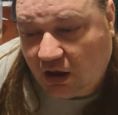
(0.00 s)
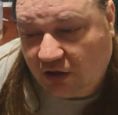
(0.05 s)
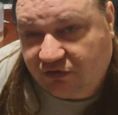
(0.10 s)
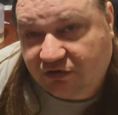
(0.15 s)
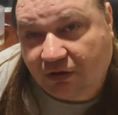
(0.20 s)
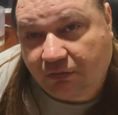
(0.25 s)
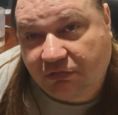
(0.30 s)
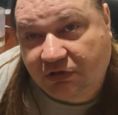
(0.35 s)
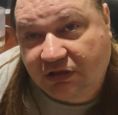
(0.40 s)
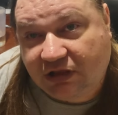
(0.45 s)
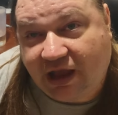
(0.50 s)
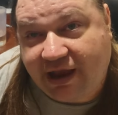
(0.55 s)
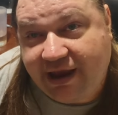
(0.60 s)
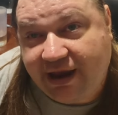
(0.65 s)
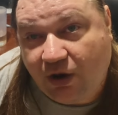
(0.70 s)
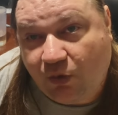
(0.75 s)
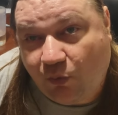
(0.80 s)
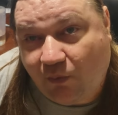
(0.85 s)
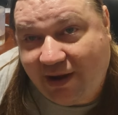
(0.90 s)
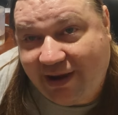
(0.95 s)
Some
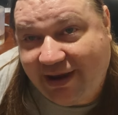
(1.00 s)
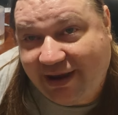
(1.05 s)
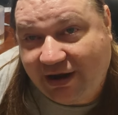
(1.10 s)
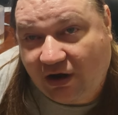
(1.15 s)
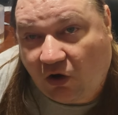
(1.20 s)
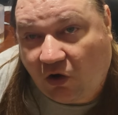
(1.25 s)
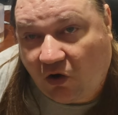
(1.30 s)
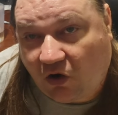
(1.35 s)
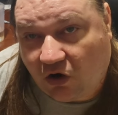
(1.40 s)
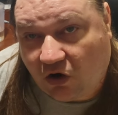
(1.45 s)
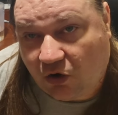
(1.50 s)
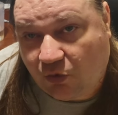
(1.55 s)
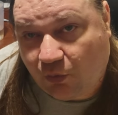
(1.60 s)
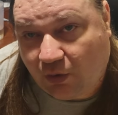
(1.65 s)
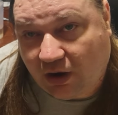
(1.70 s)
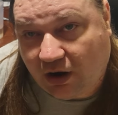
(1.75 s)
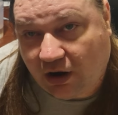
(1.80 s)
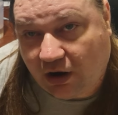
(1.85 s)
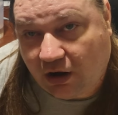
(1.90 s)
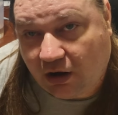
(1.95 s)
lightweight
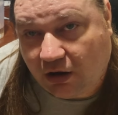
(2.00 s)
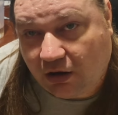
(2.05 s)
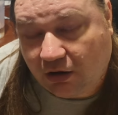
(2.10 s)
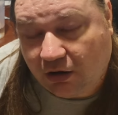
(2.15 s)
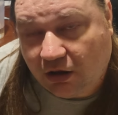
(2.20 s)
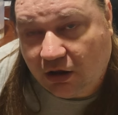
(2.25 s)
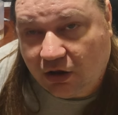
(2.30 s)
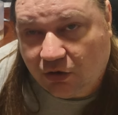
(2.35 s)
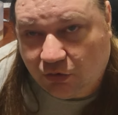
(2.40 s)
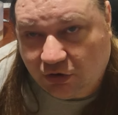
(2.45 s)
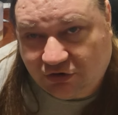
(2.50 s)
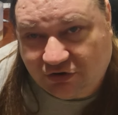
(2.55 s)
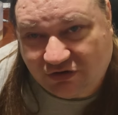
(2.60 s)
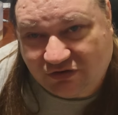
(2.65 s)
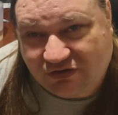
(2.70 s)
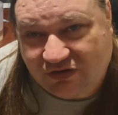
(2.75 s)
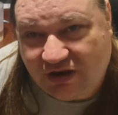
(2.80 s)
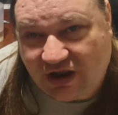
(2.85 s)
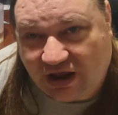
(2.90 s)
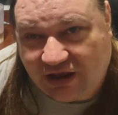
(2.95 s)
hardware, which
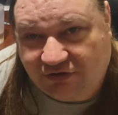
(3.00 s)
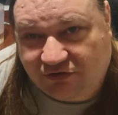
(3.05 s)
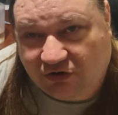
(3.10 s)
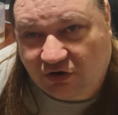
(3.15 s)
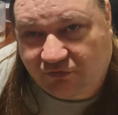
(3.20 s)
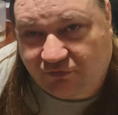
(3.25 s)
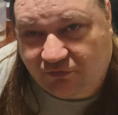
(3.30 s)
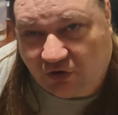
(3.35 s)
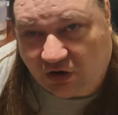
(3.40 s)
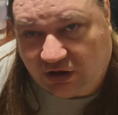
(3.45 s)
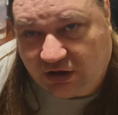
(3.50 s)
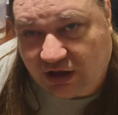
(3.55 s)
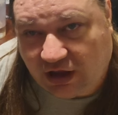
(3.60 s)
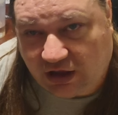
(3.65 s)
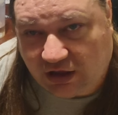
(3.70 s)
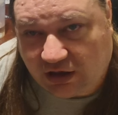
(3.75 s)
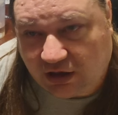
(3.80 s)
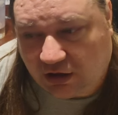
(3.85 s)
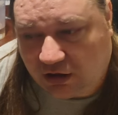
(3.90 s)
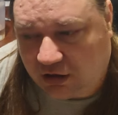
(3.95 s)
is nicer for
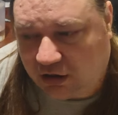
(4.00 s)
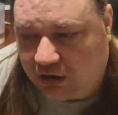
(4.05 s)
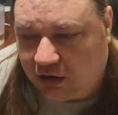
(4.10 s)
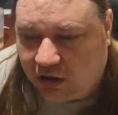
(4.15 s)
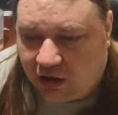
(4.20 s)
gigging.